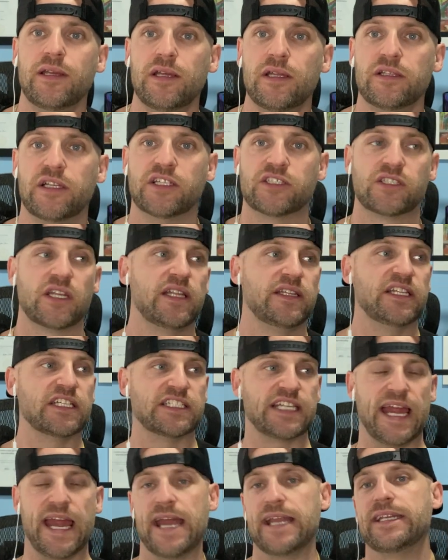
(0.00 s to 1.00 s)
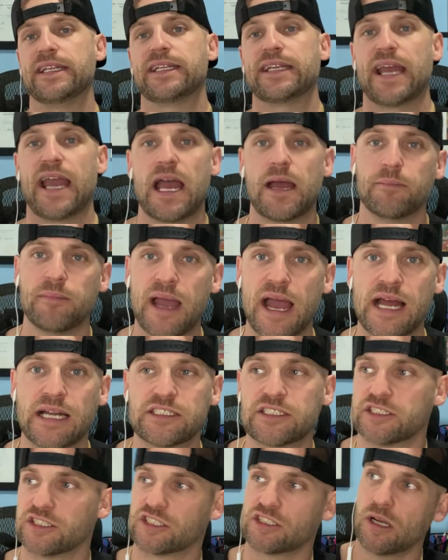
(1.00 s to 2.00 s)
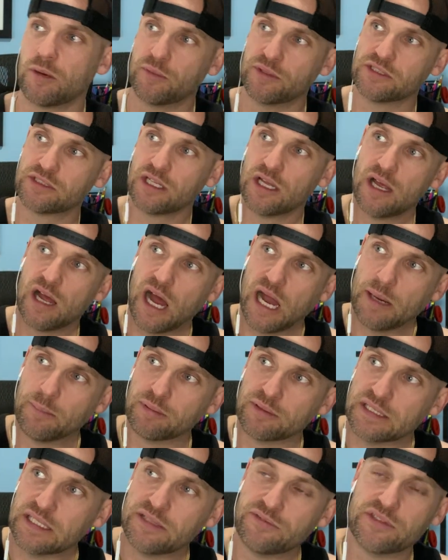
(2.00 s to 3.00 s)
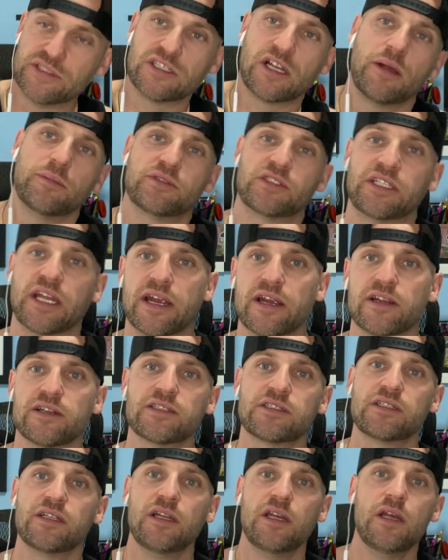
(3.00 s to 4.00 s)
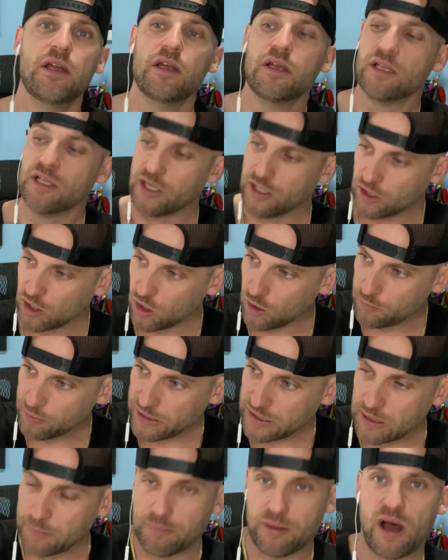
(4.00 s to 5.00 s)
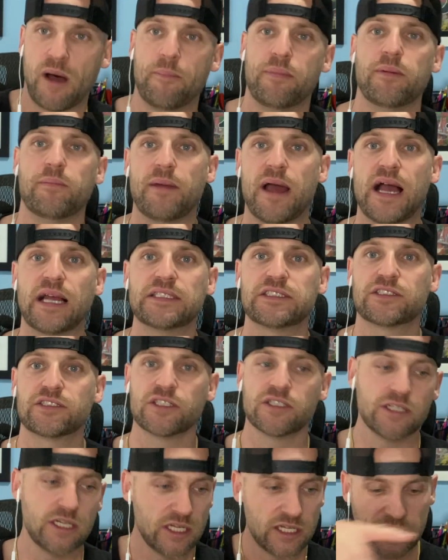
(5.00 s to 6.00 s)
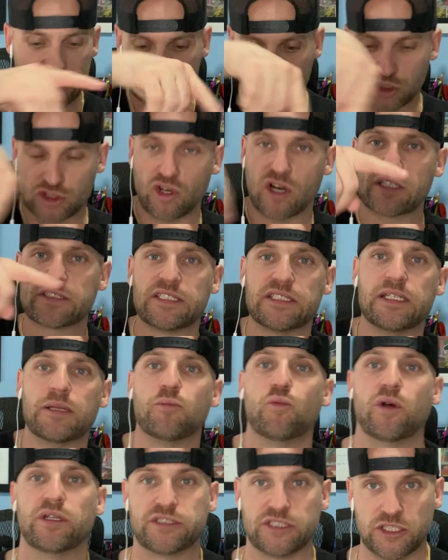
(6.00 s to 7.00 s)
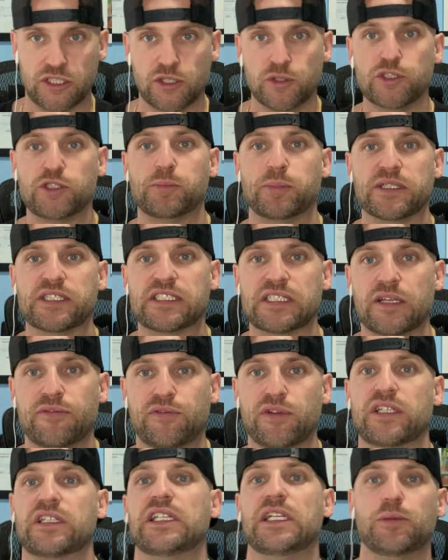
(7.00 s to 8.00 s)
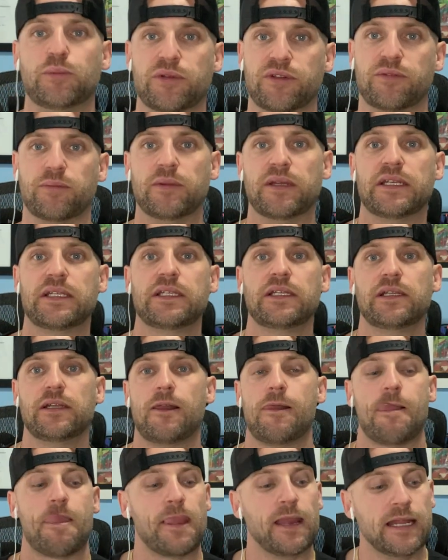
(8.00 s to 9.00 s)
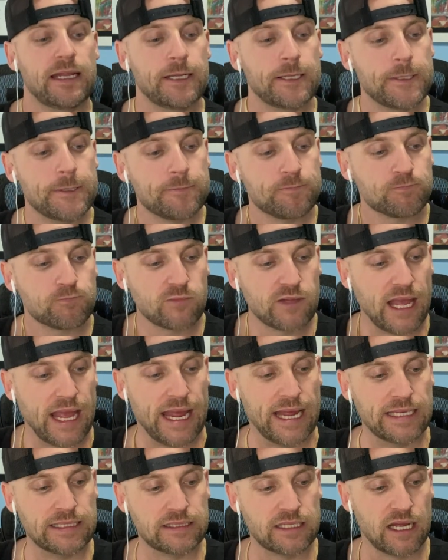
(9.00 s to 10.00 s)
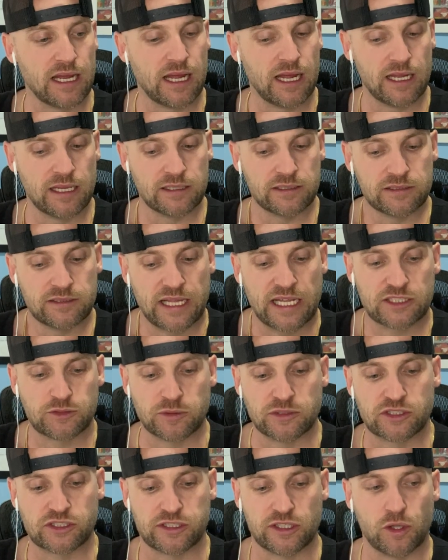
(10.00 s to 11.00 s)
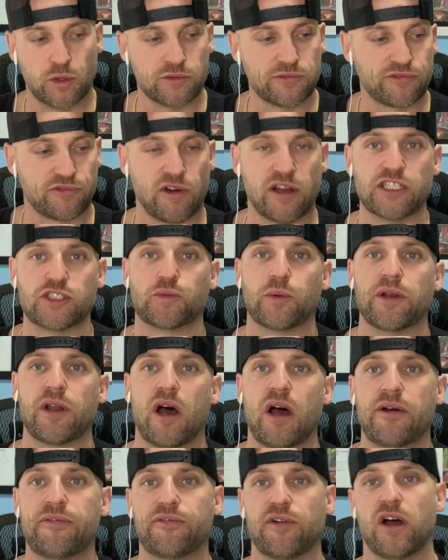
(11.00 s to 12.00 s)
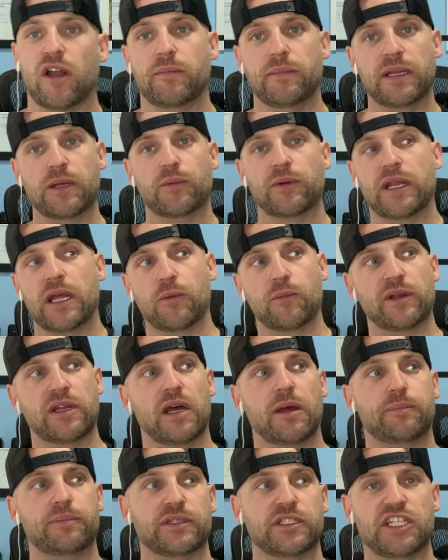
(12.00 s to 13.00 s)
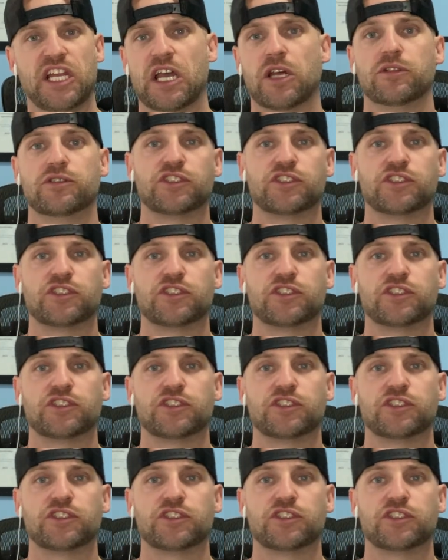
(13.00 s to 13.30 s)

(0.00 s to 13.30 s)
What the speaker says: This handicap match, because someone's, I believe, is upstairs, being a puppet master, instructing them what to do specifically with me. And that's when Sloan French went off on me when I went up and yelled,